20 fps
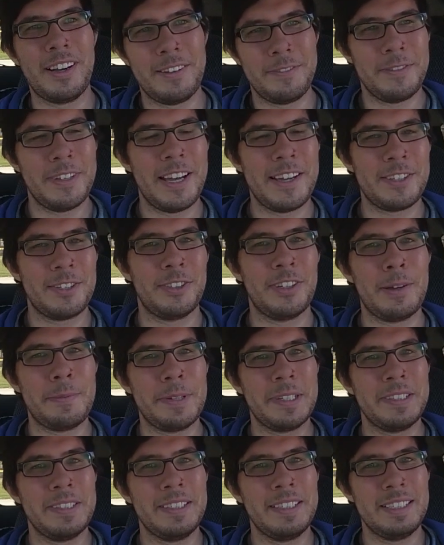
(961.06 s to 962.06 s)
off
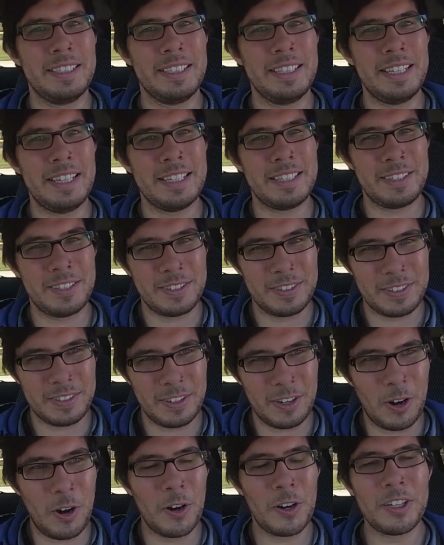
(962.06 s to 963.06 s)
Taskrabbit, it's
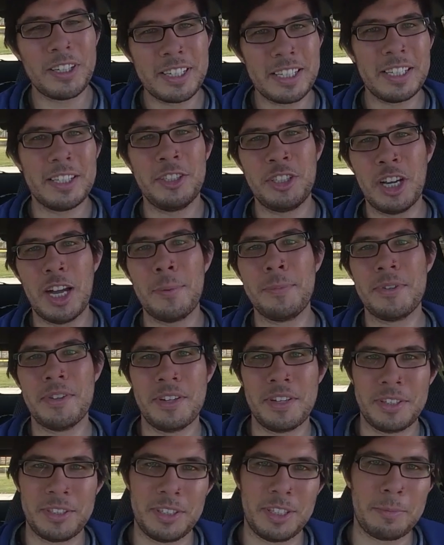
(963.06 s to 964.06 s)
hard to get jobs
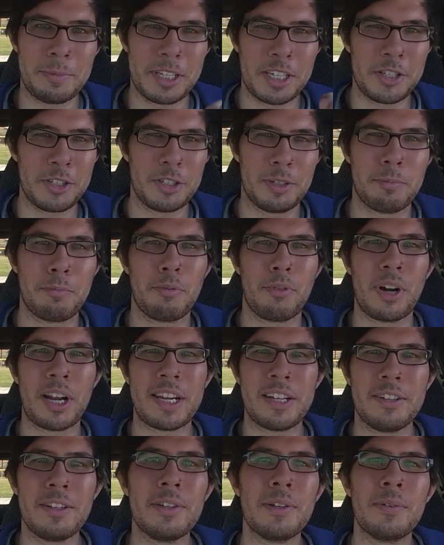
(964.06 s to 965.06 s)
initially because you're
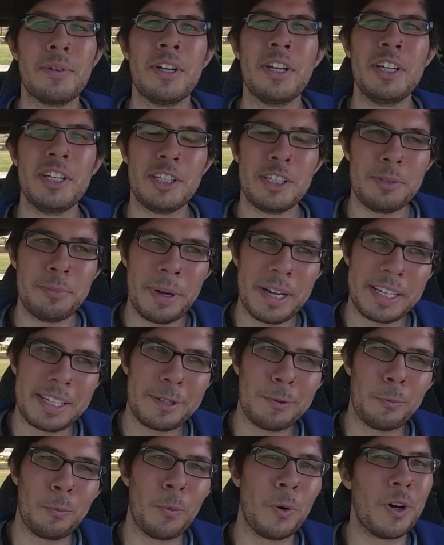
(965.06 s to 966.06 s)
brand new. You might
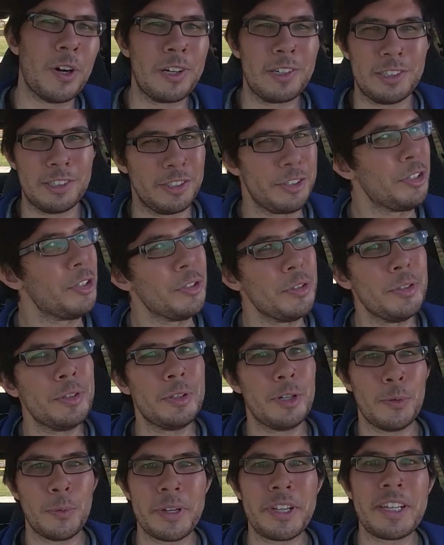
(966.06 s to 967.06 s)
get 1 or
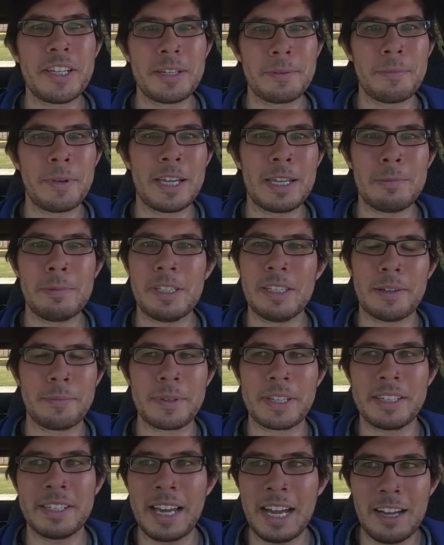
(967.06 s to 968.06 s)
2 a week, maybe. I
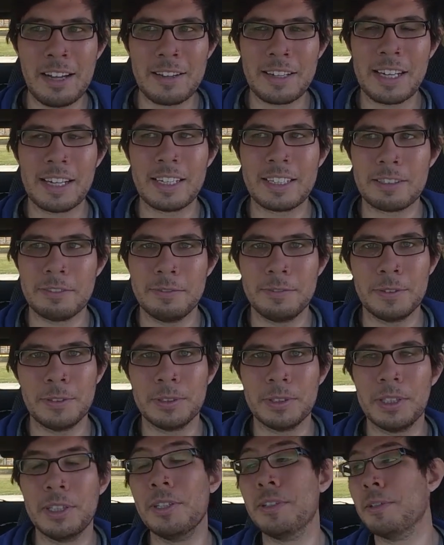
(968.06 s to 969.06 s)
mean, now I got like a
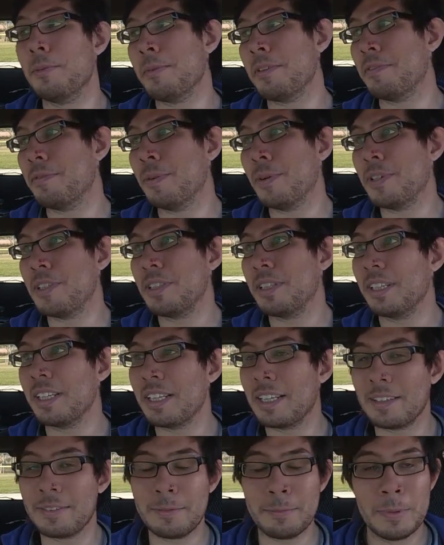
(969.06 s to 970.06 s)
full load. I mean,
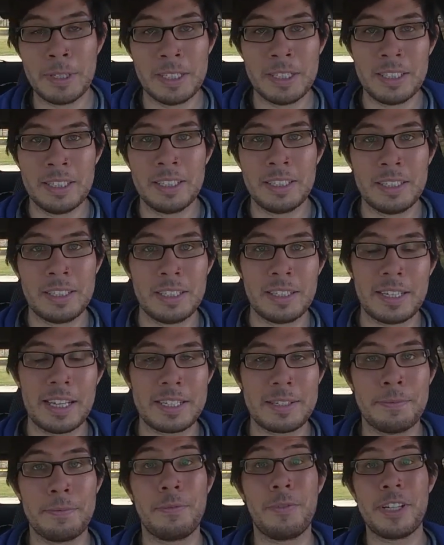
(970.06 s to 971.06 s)
fortunately, I've
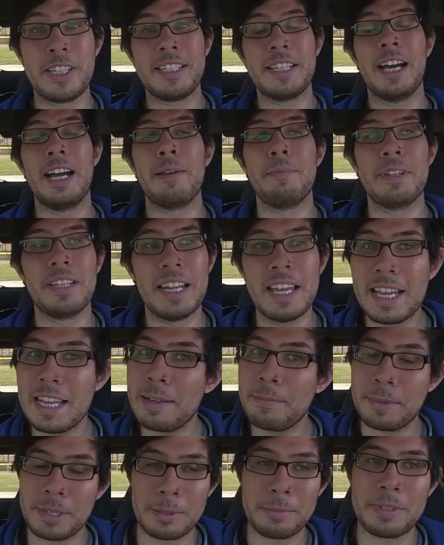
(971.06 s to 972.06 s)
got some free time
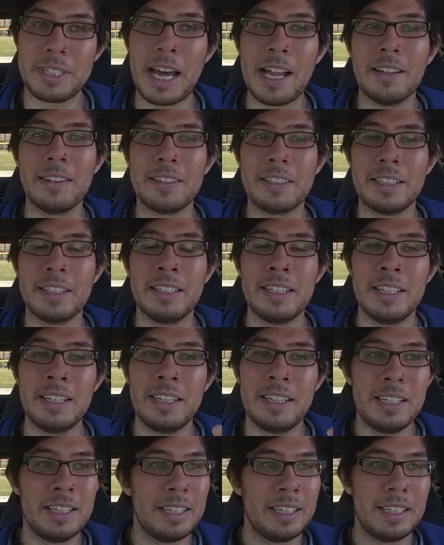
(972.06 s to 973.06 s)
today, but I'm telling you,
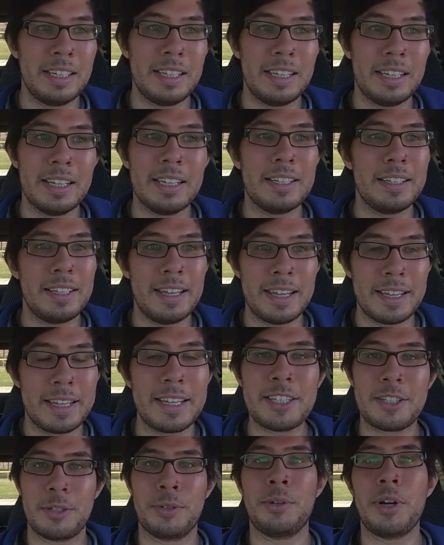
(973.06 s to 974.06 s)
it
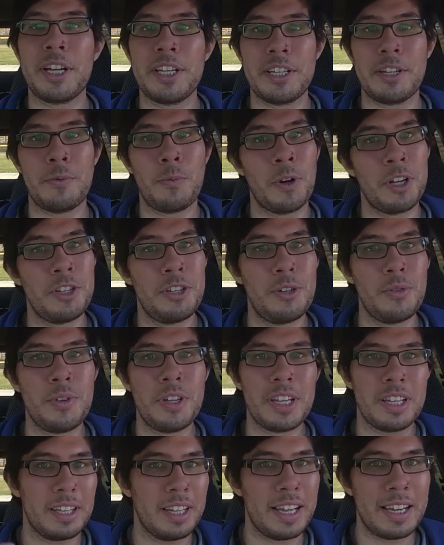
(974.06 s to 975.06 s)
gets crazy. Once you
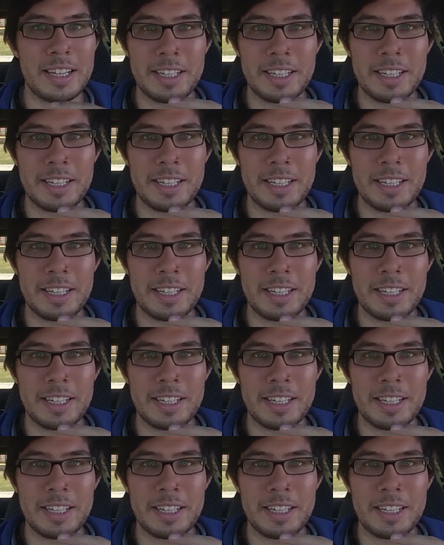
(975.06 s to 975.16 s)
get